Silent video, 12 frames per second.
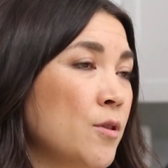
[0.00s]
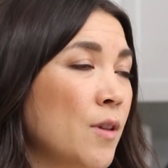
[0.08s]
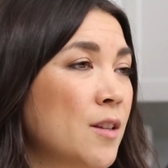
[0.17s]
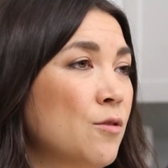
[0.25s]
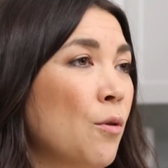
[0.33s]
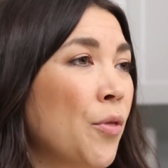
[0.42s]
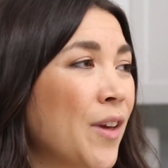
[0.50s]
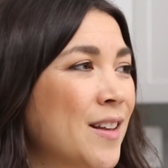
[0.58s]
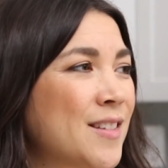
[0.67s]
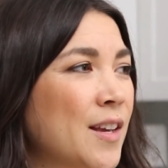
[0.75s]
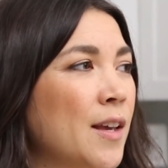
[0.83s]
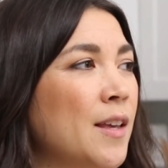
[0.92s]
So that's the whole thing.
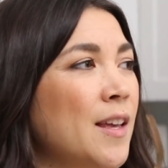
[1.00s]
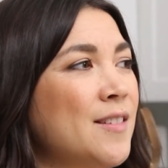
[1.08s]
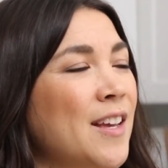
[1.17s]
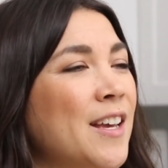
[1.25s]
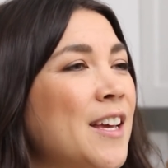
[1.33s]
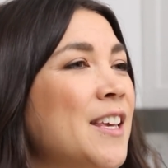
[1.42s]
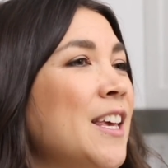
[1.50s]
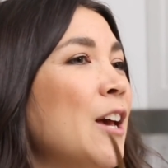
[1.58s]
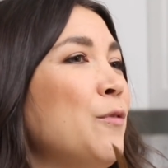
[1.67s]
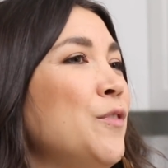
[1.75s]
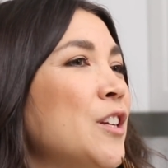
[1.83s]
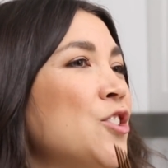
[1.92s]
It's like a
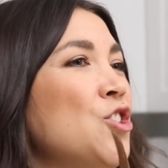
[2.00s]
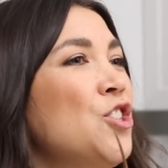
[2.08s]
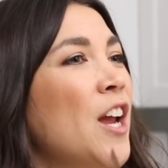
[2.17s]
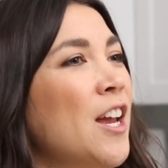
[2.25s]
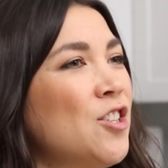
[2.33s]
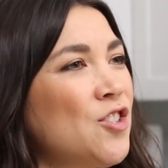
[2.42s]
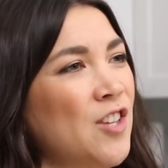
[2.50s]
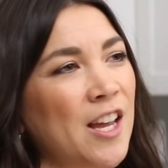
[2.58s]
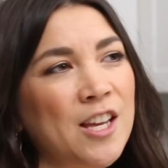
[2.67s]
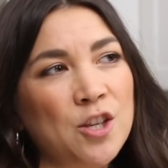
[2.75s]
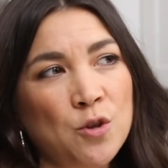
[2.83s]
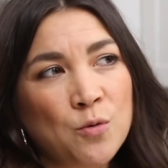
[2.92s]
gift exchange. It's
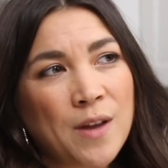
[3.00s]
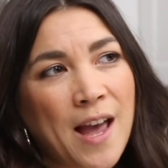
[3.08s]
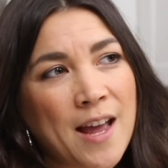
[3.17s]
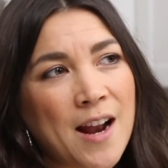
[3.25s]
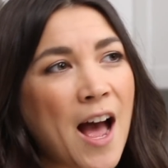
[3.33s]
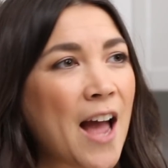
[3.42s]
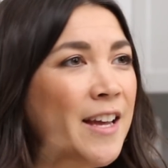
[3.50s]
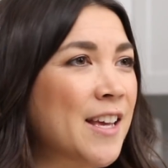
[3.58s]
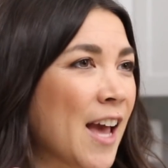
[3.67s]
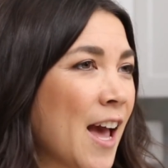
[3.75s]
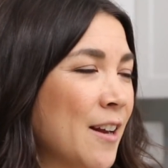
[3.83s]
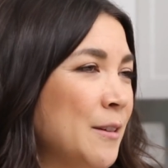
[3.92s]
like you get, I
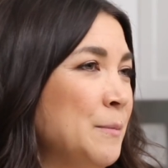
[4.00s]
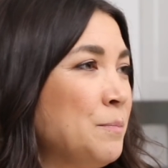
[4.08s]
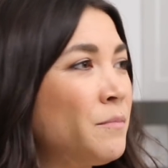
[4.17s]
get,